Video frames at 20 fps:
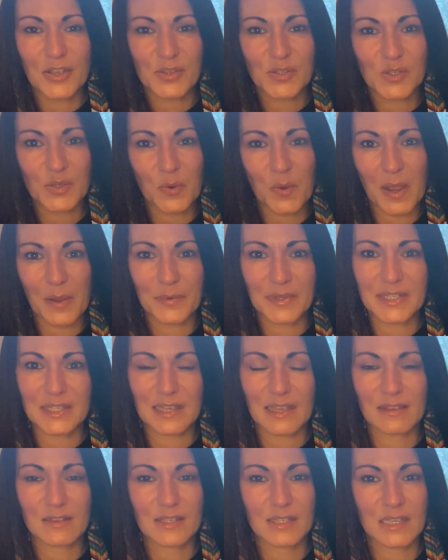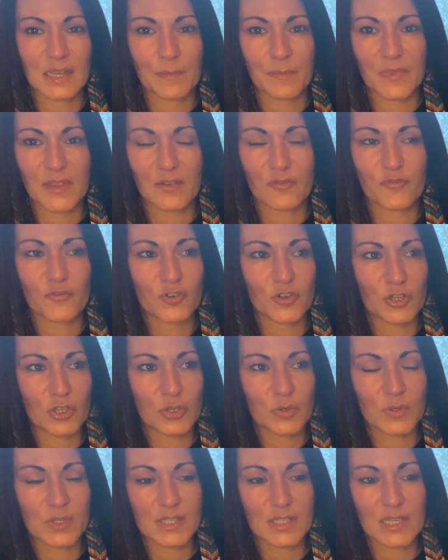So I would say the same thing for
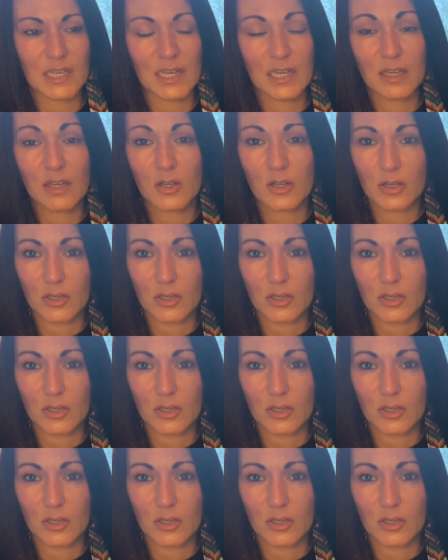you is like,